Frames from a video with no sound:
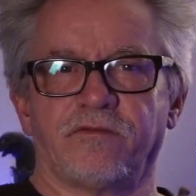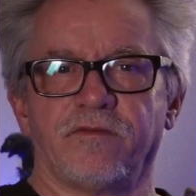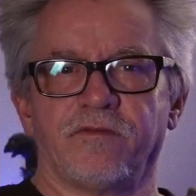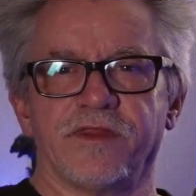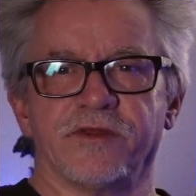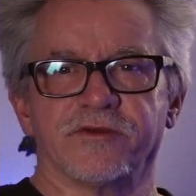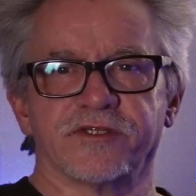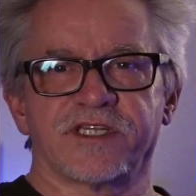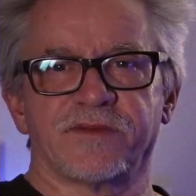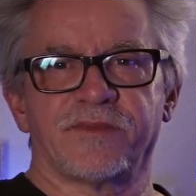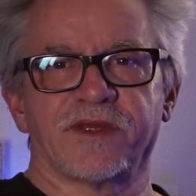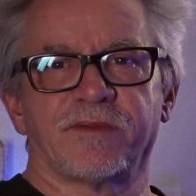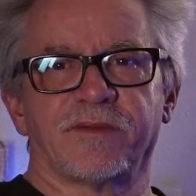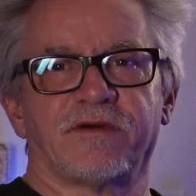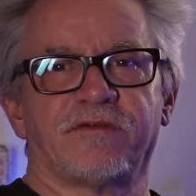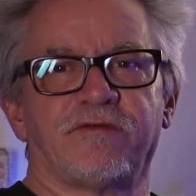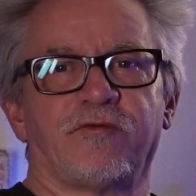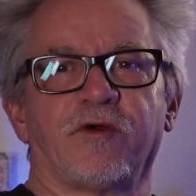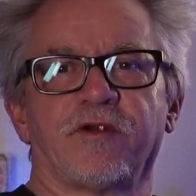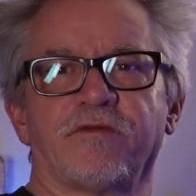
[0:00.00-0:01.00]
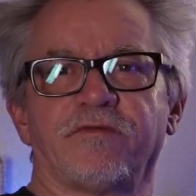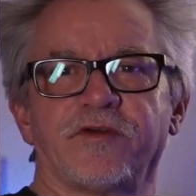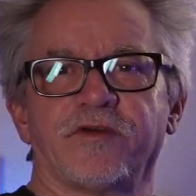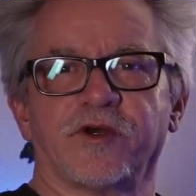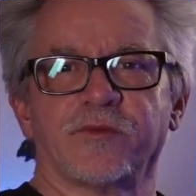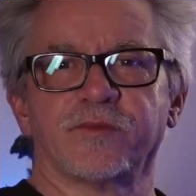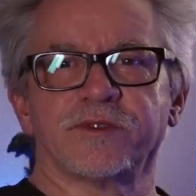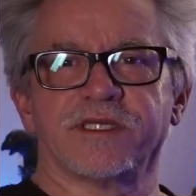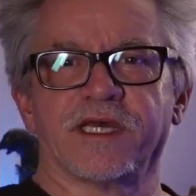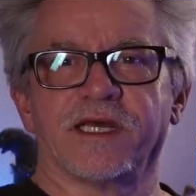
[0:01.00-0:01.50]
there's something about foreign
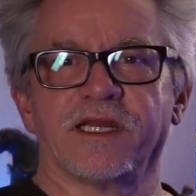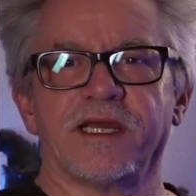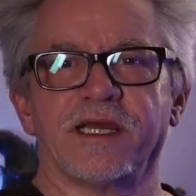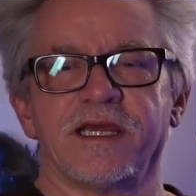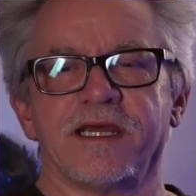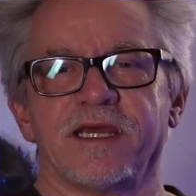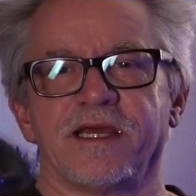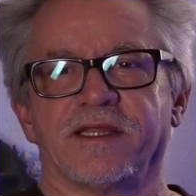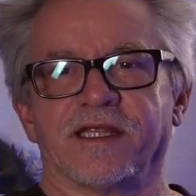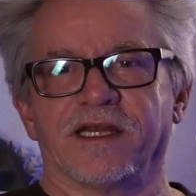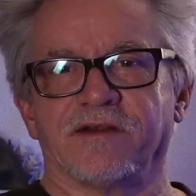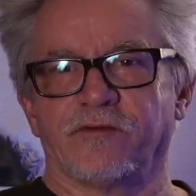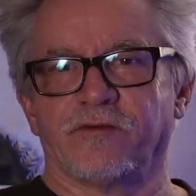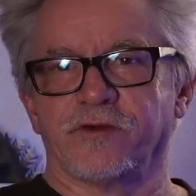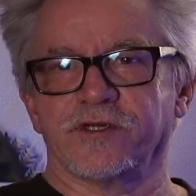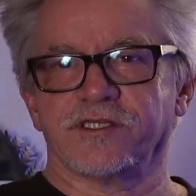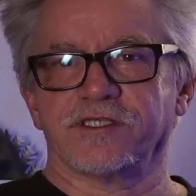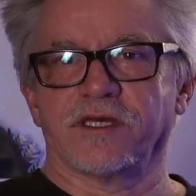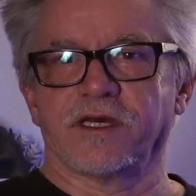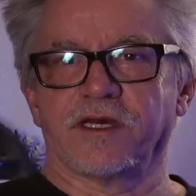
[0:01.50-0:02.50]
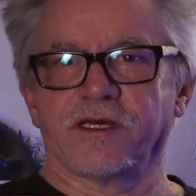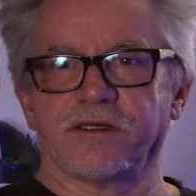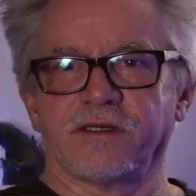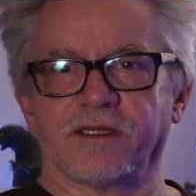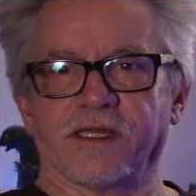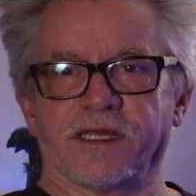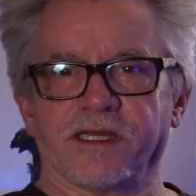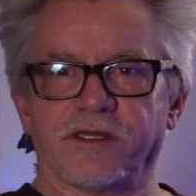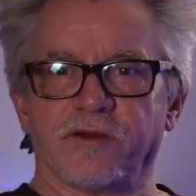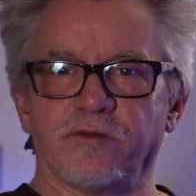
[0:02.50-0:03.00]
films that I've always thought,
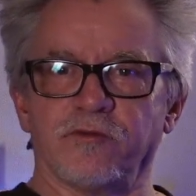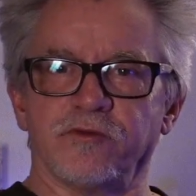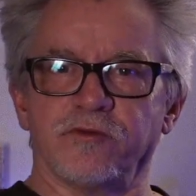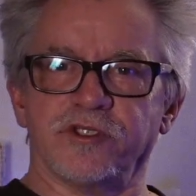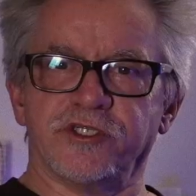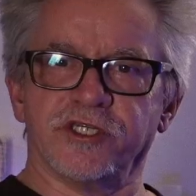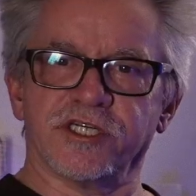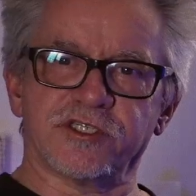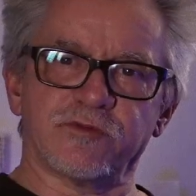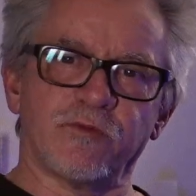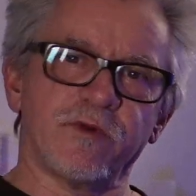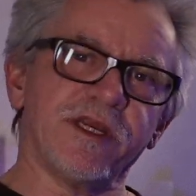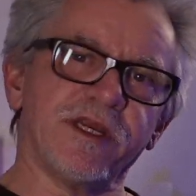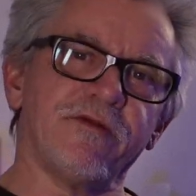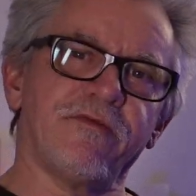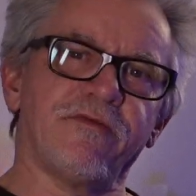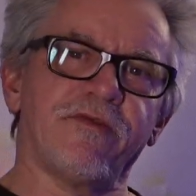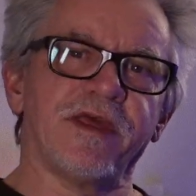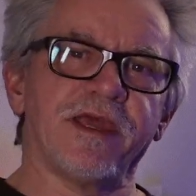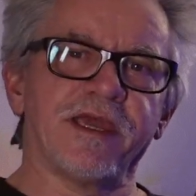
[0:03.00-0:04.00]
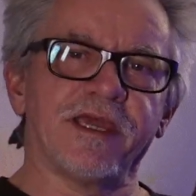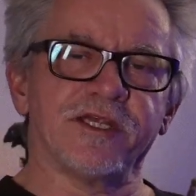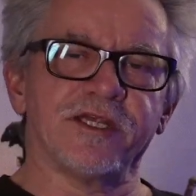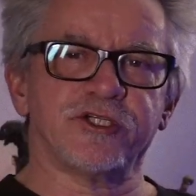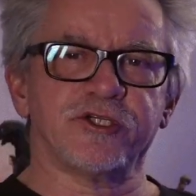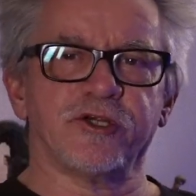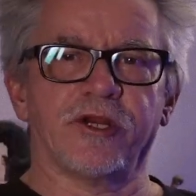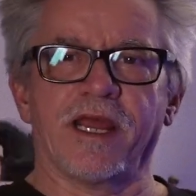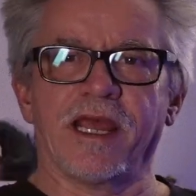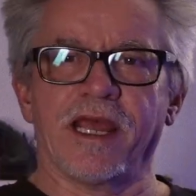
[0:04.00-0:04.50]
like, just when you think it
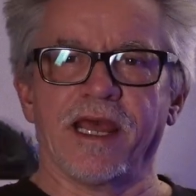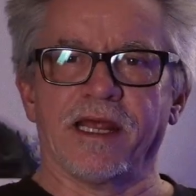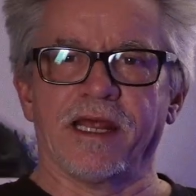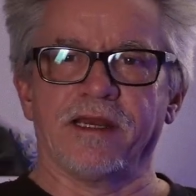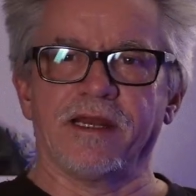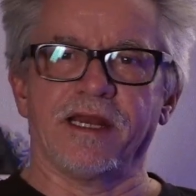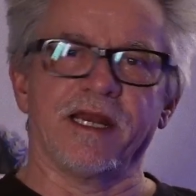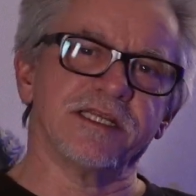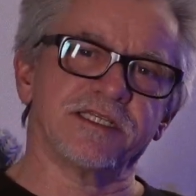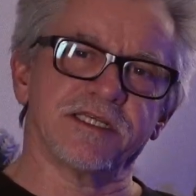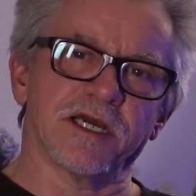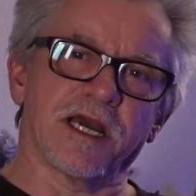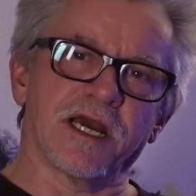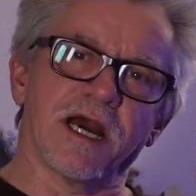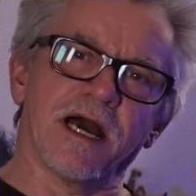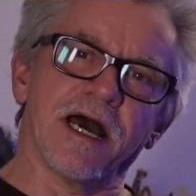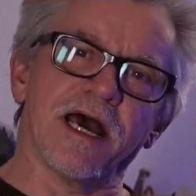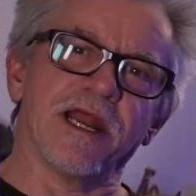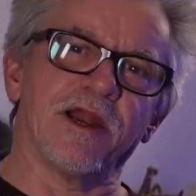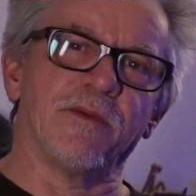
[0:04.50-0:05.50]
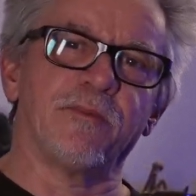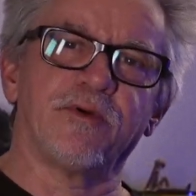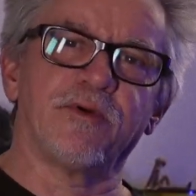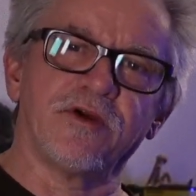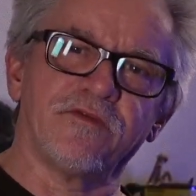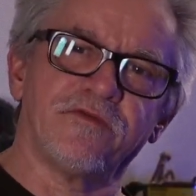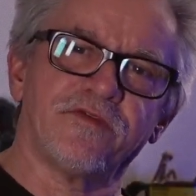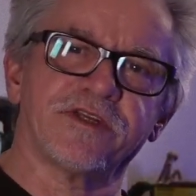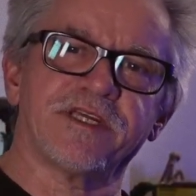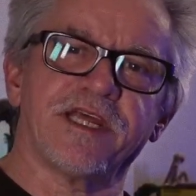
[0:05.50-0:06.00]
should end, and it's at a
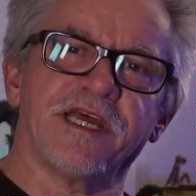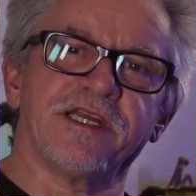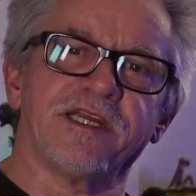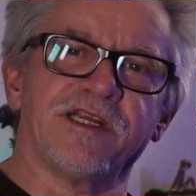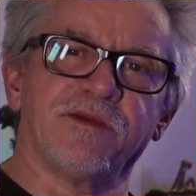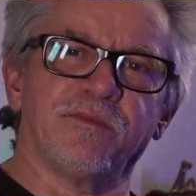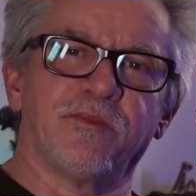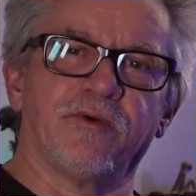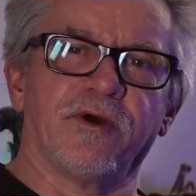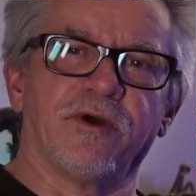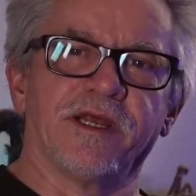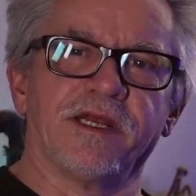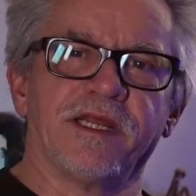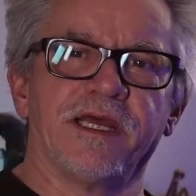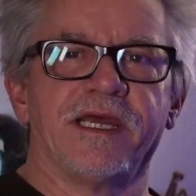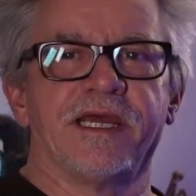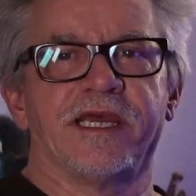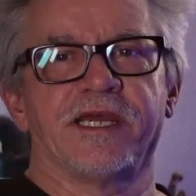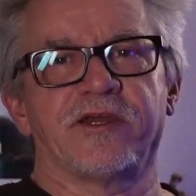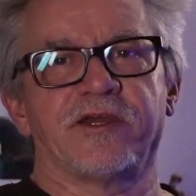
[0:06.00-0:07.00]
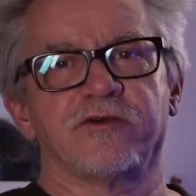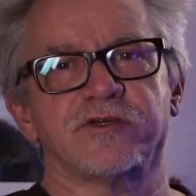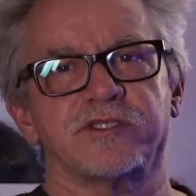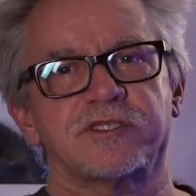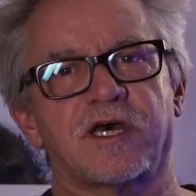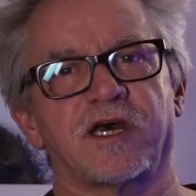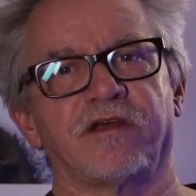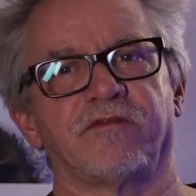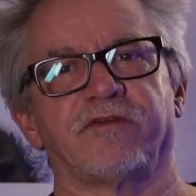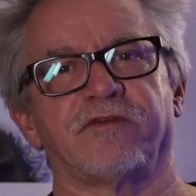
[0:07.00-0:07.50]
perfect ending point, it goes
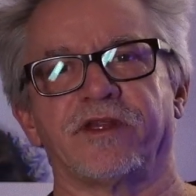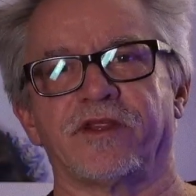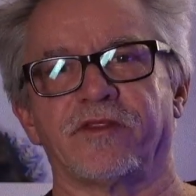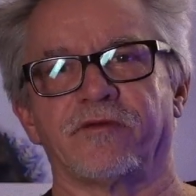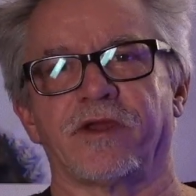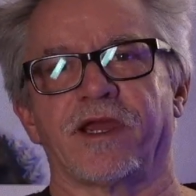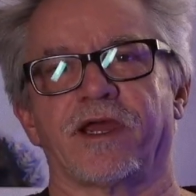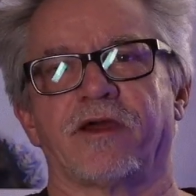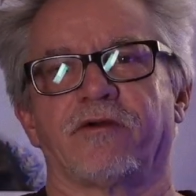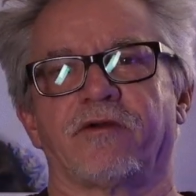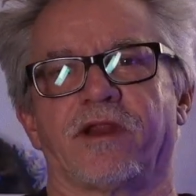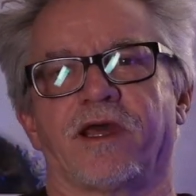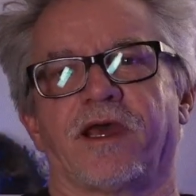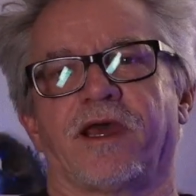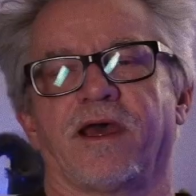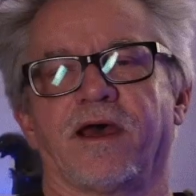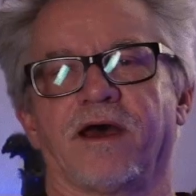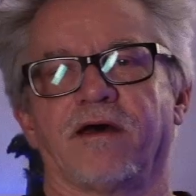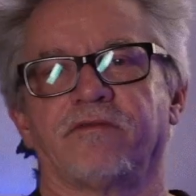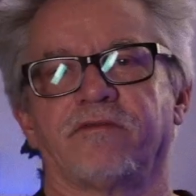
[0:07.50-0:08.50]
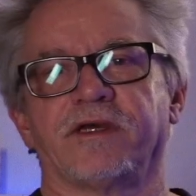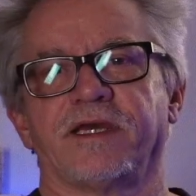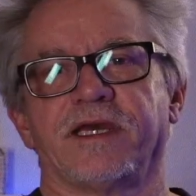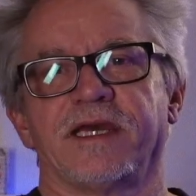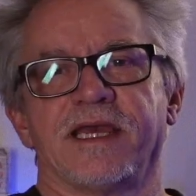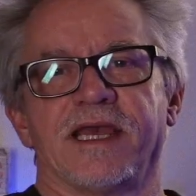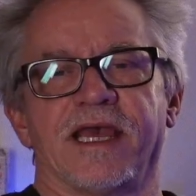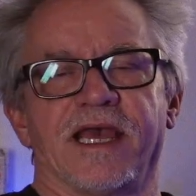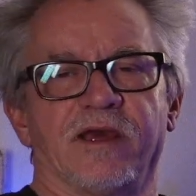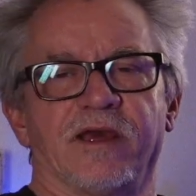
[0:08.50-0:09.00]
on for another hour and a half.
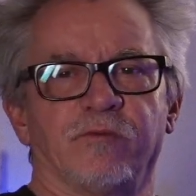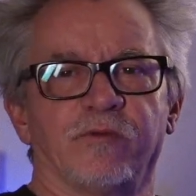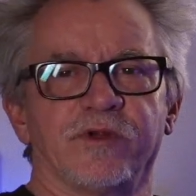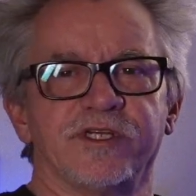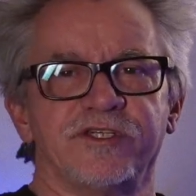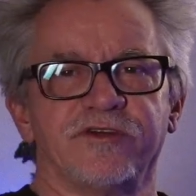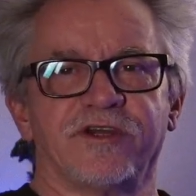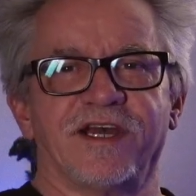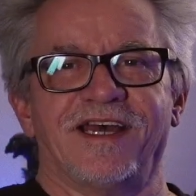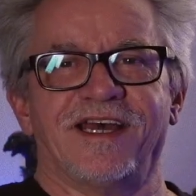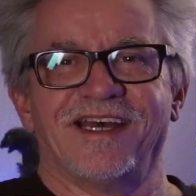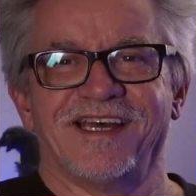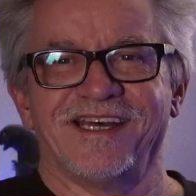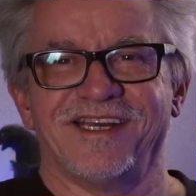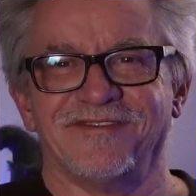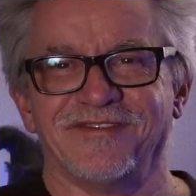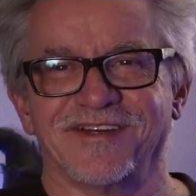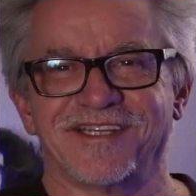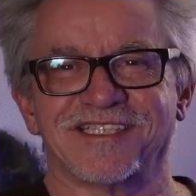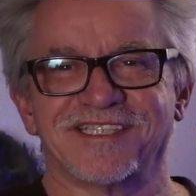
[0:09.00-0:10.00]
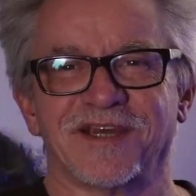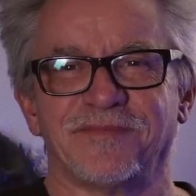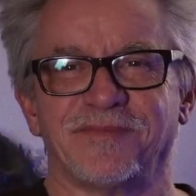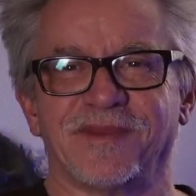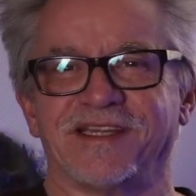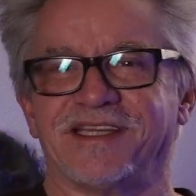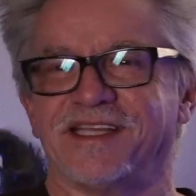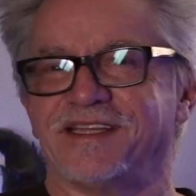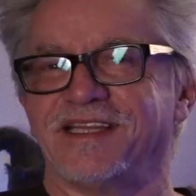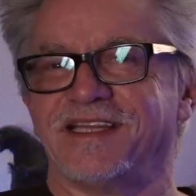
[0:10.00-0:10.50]
And once you kind of accept that